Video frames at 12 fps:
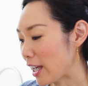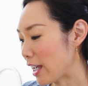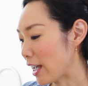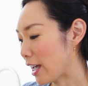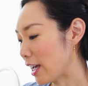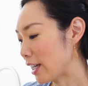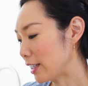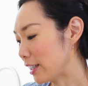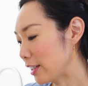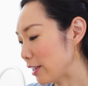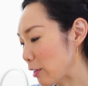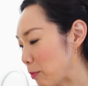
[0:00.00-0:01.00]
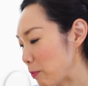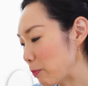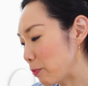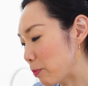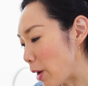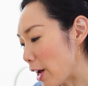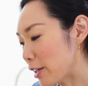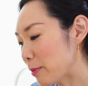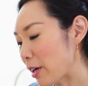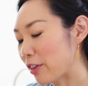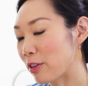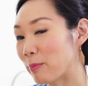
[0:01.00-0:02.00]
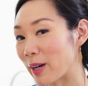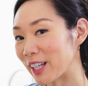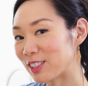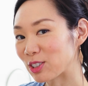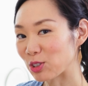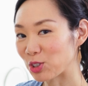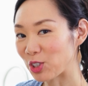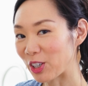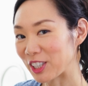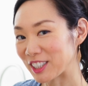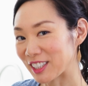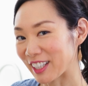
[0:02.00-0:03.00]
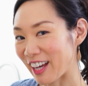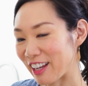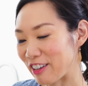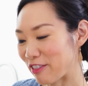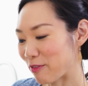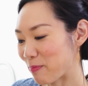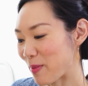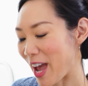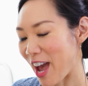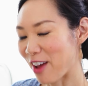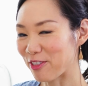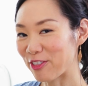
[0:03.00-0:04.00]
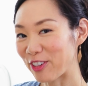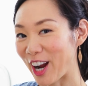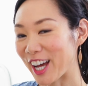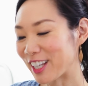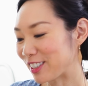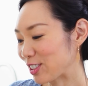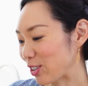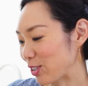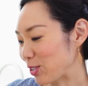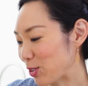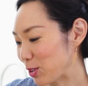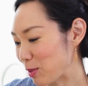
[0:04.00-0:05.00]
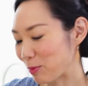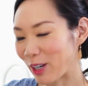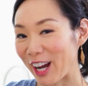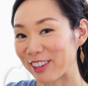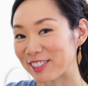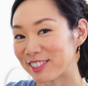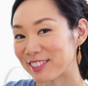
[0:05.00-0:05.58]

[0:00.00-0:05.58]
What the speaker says: and the bottom of the buns are starting to kind of pan fry and turn golden brown.